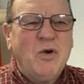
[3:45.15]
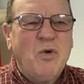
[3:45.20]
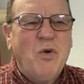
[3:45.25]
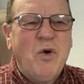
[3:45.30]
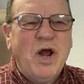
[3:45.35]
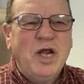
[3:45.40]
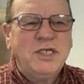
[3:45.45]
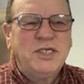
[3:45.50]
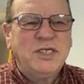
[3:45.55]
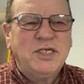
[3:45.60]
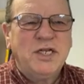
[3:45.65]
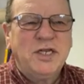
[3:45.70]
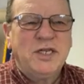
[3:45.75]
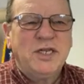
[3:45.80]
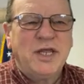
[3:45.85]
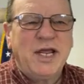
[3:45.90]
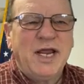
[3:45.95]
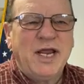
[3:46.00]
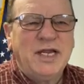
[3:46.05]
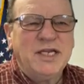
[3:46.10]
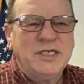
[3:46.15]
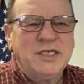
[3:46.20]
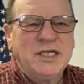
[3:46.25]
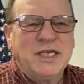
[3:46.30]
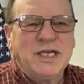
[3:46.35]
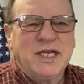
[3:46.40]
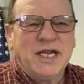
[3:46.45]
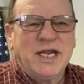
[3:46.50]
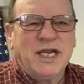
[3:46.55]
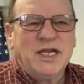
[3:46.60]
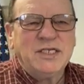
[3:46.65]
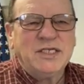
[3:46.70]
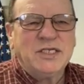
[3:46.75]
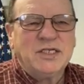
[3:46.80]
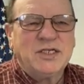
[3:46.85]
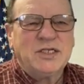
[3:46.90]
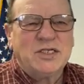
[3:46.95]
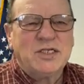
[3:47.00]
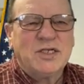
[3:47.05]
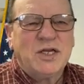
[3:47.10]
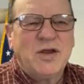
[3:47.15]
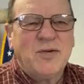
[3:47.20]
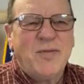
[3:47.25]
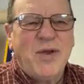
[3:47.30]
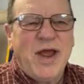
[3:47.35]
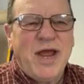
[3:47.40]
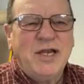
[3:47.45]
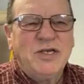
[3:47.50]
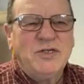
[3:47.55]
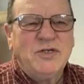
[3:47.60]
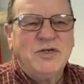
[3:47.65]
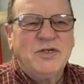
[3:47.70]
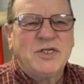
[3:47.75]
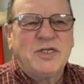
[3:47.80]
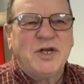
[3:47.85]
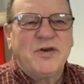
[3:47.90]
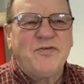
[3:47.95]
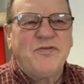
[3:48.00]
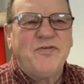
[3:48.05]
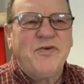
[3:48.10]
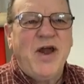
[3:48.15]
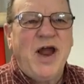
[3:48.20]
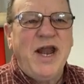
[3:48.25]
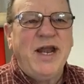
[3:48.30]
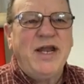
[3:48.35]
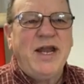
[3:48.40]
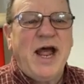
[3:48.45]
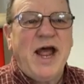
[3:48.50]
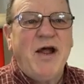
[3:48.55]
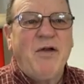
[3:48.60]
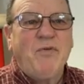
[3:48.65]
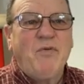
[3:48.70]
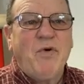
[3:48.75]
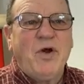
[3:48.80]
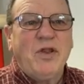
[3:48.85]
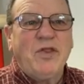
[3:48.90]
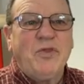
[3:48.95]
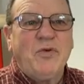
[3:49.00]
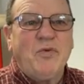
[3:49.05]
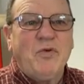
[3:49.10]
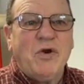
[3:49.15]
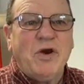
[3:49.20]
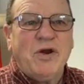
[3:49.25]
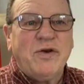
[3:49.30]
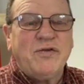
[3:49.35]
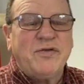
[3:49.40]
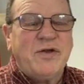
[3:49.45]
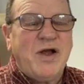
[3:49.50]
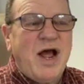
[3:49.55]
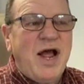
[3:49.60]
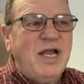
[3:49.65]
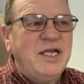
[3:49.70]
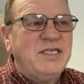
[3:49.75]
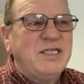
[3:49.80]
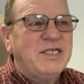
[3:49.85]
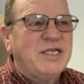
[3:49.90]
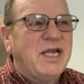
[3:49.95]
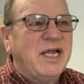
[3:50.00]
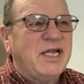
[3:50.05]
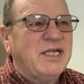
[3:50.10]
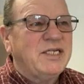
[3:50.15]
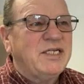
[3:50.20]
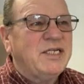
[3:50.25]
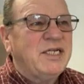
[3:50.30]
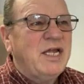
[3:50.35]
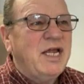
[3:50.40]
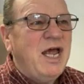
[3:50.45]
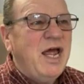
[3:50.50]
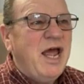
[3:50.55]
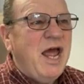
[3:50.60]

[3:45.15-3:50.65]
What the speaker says: question things and get some answers and find out what the Word of God says